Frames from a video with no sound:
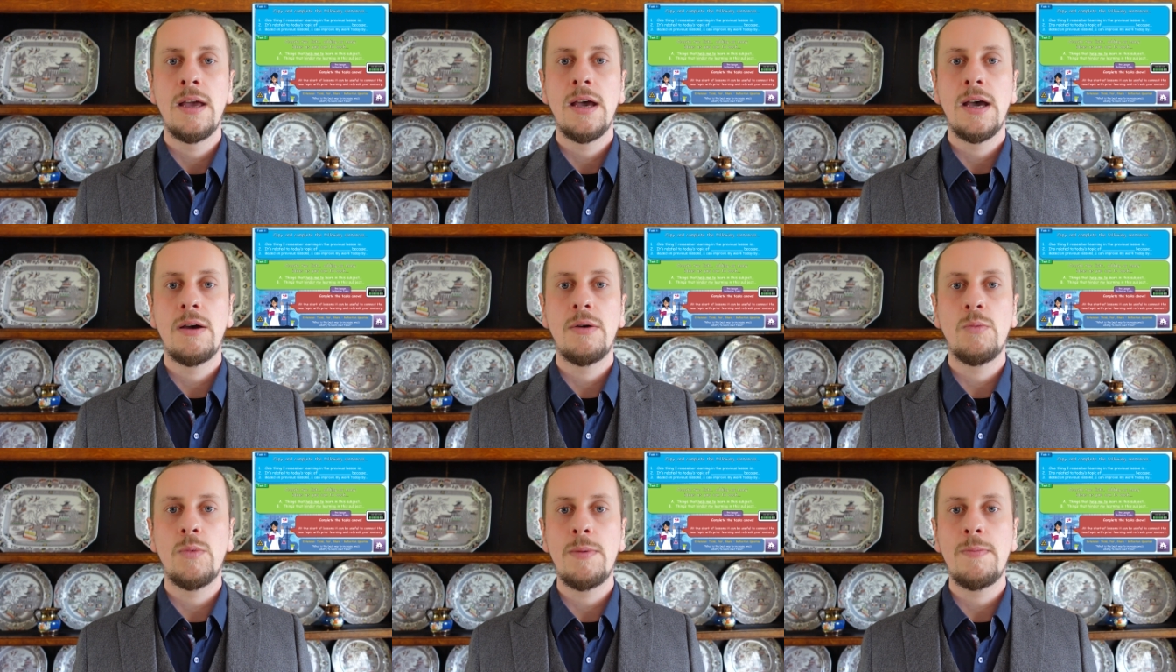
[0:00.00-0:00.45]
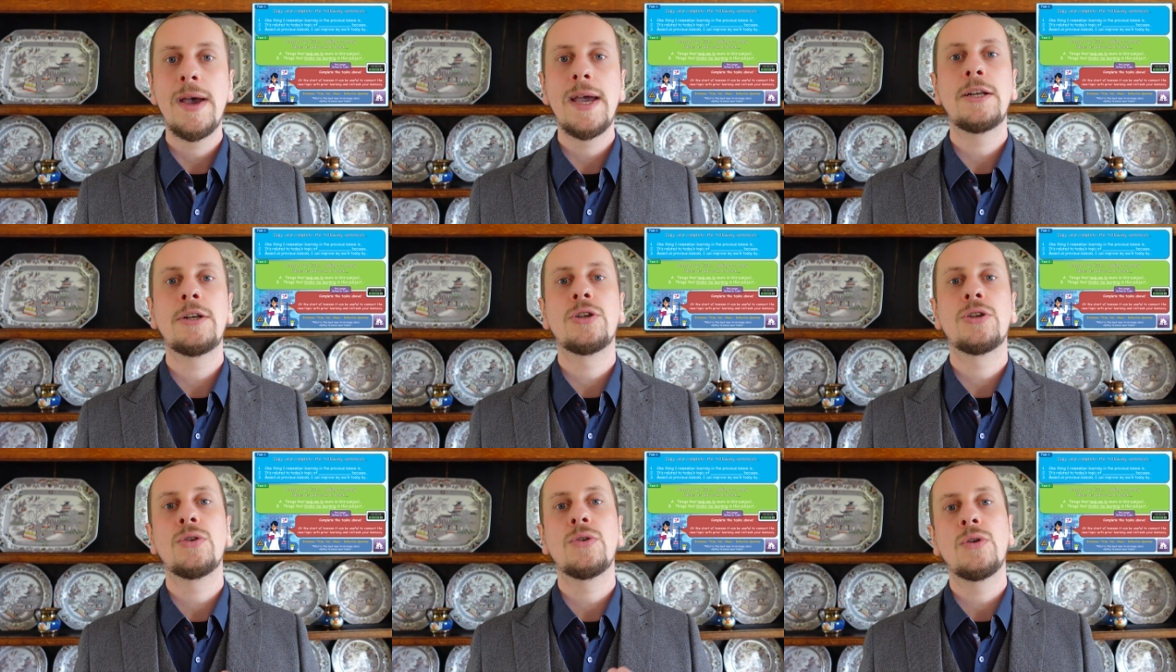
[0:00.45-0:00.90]
and we
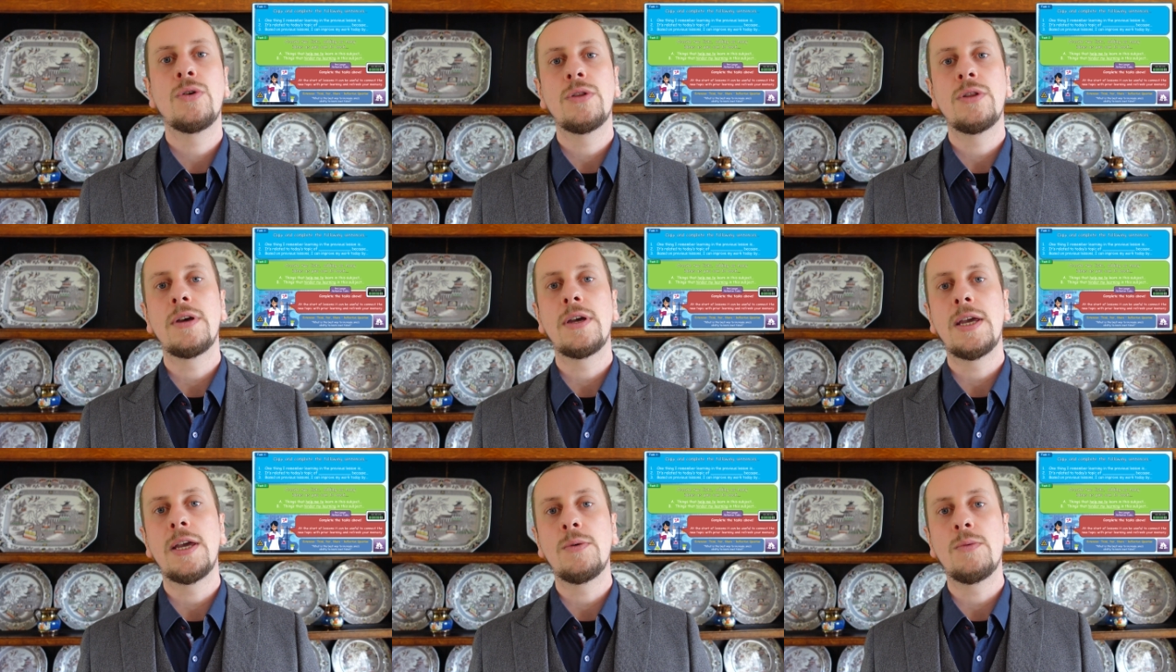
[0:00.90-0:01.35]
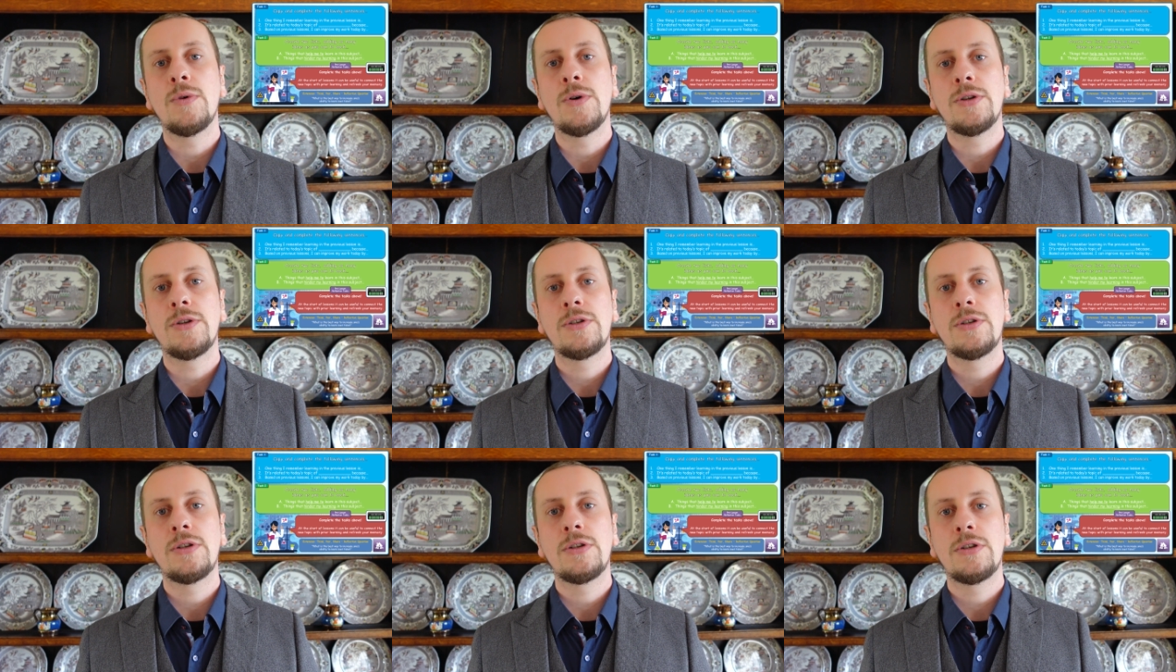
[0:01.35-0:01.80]
made sure that it
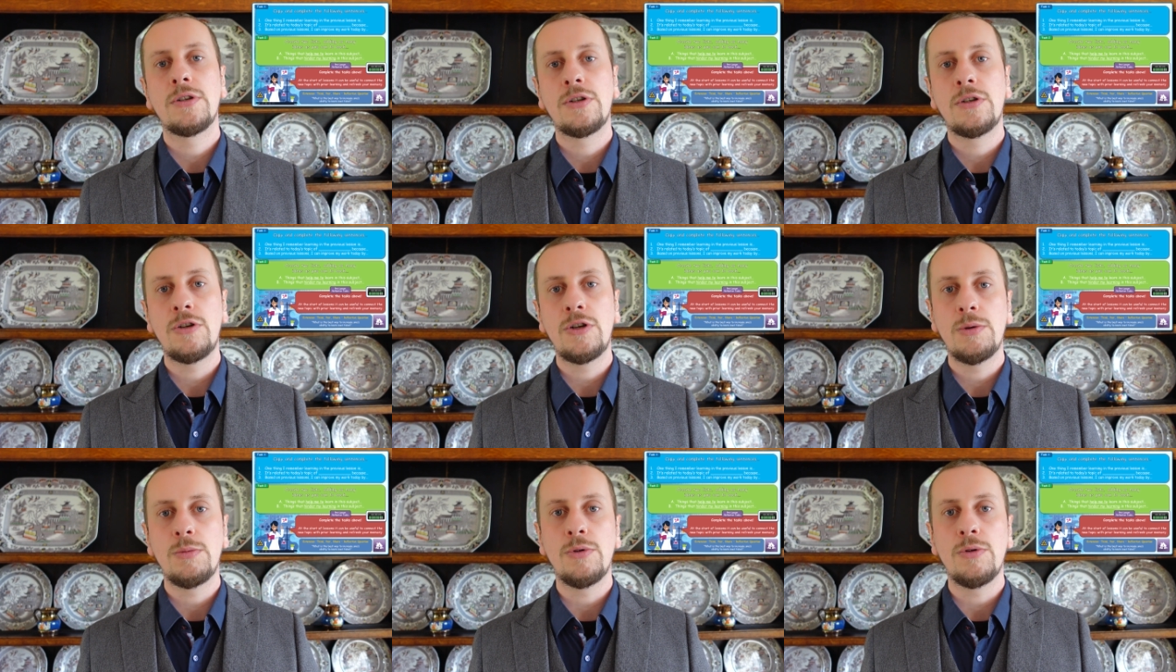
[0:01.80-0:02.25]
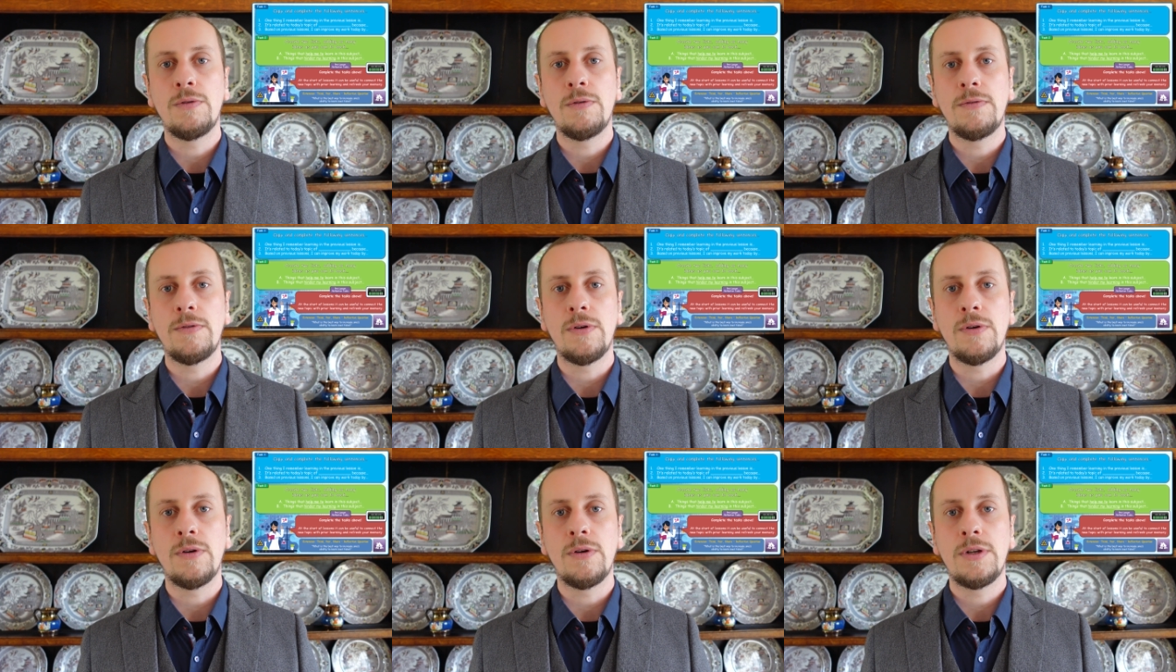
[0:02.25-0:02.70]
was suitable
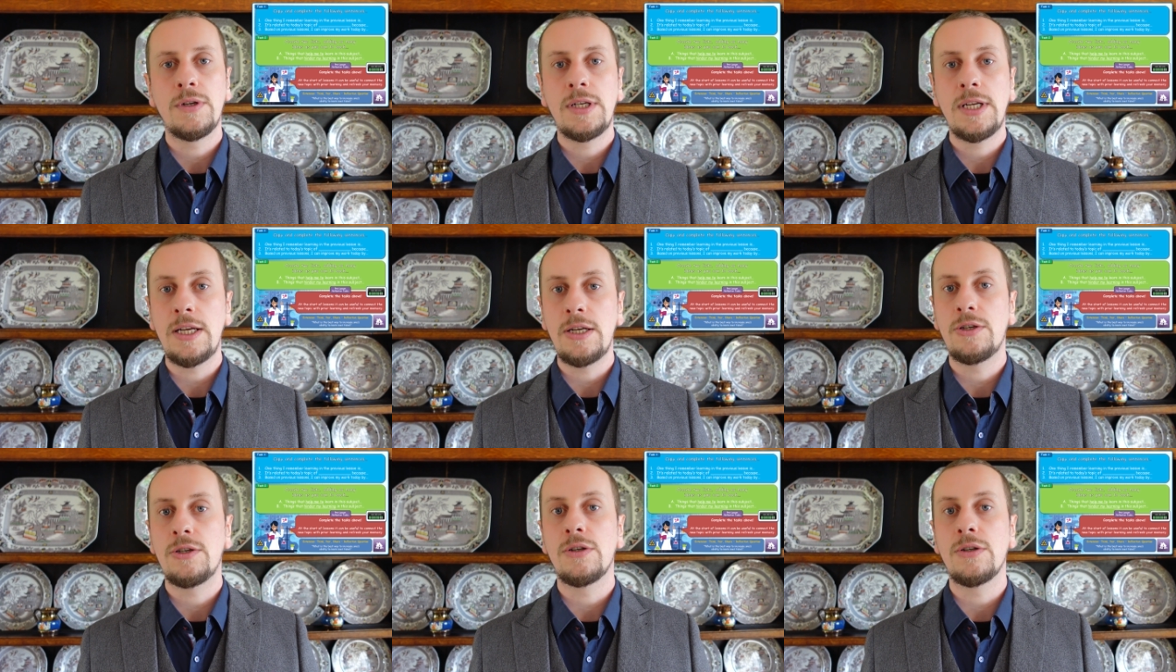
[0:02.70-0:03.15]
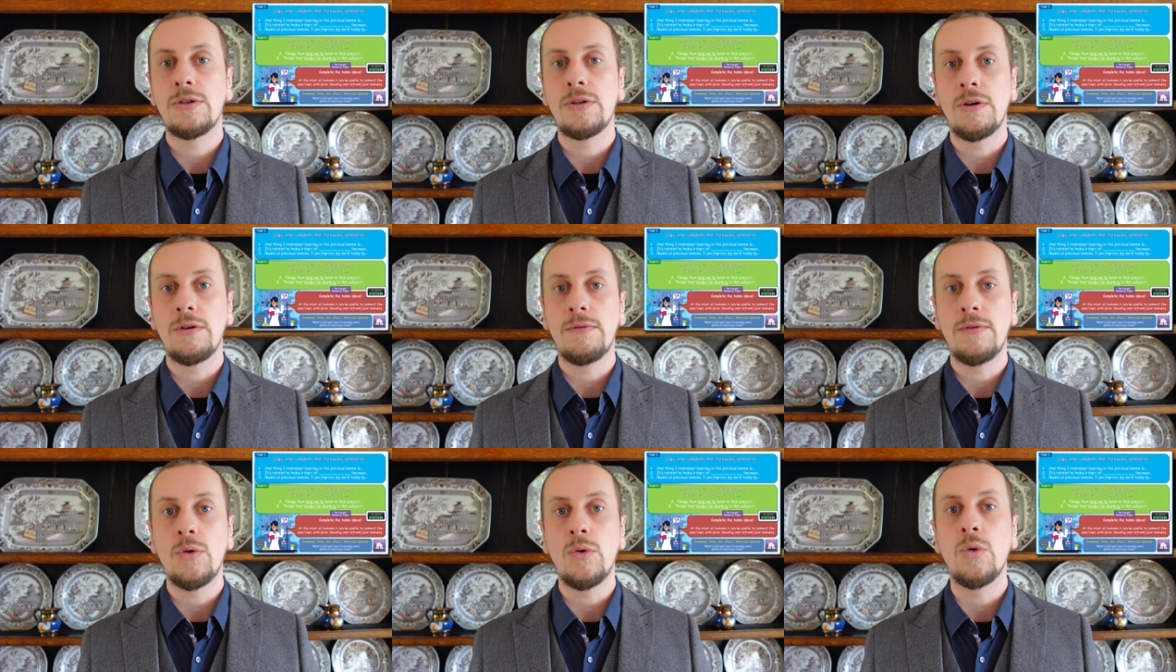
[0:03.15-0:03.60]
for teachers
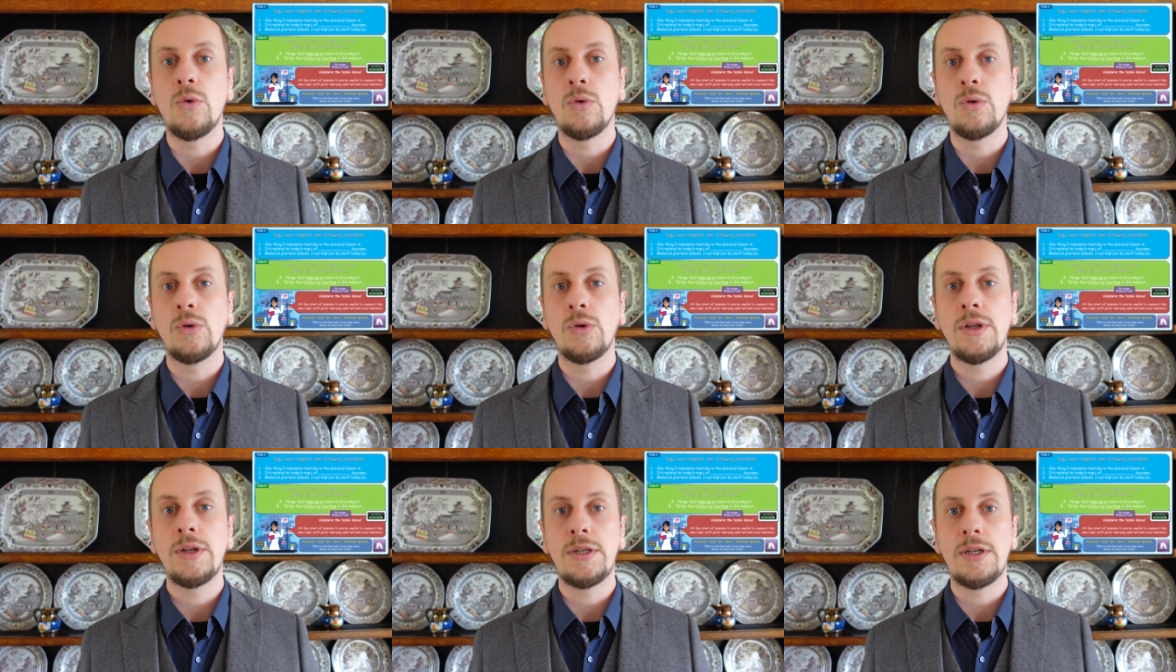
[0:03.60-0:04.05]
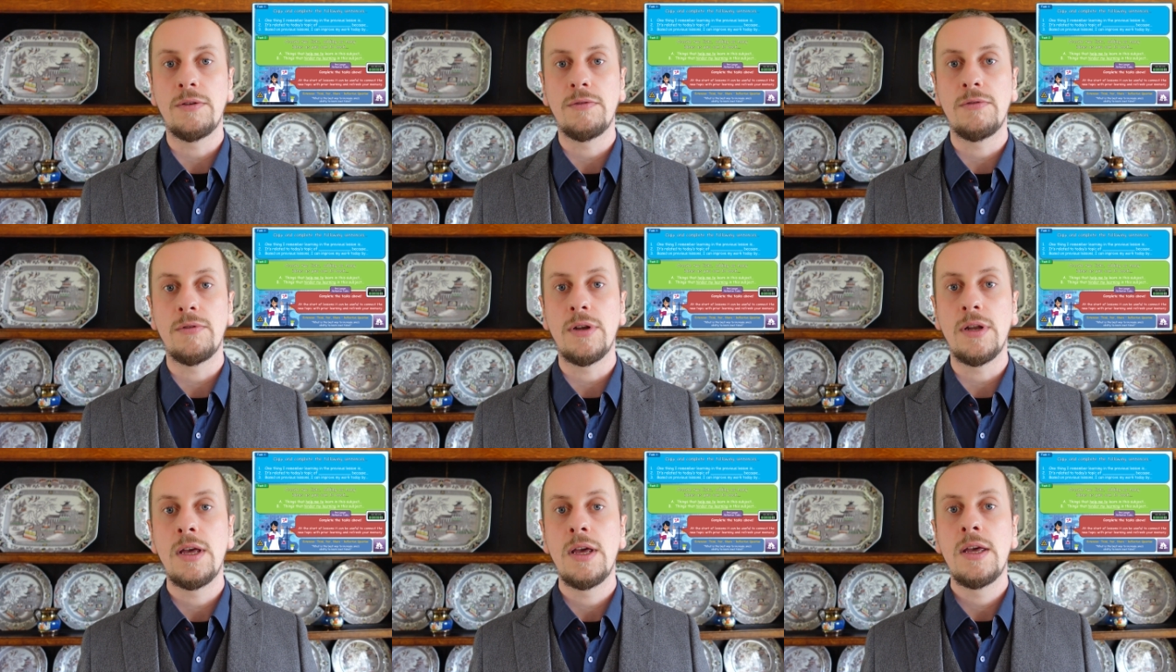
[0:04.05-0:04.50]
of all
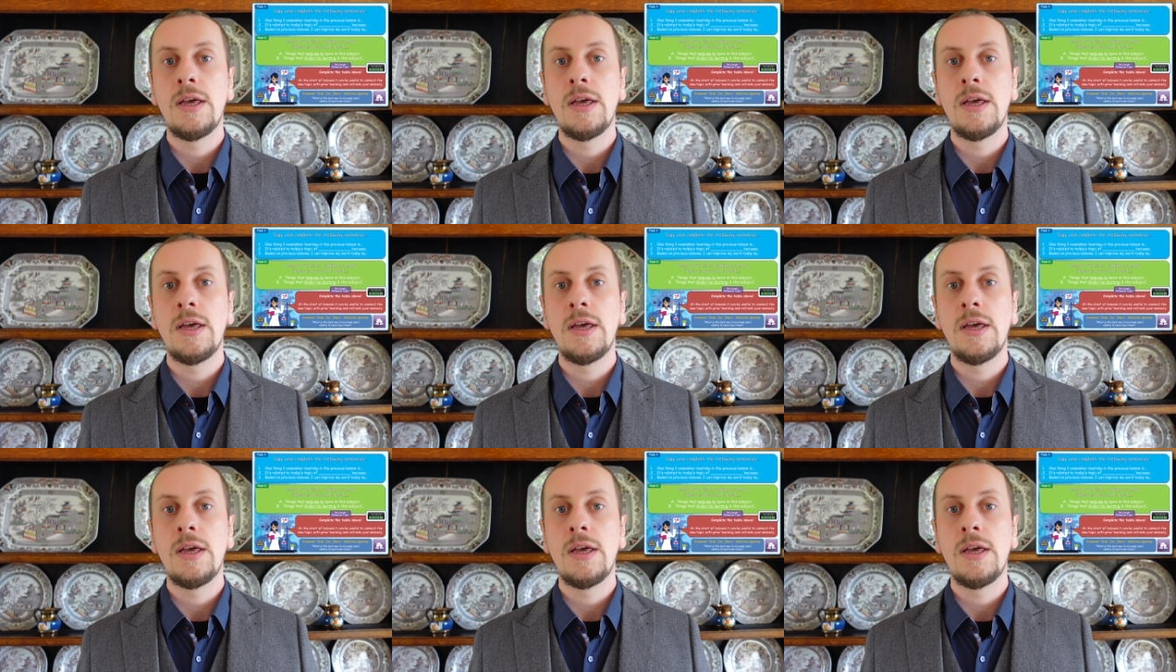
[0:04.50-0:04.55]
different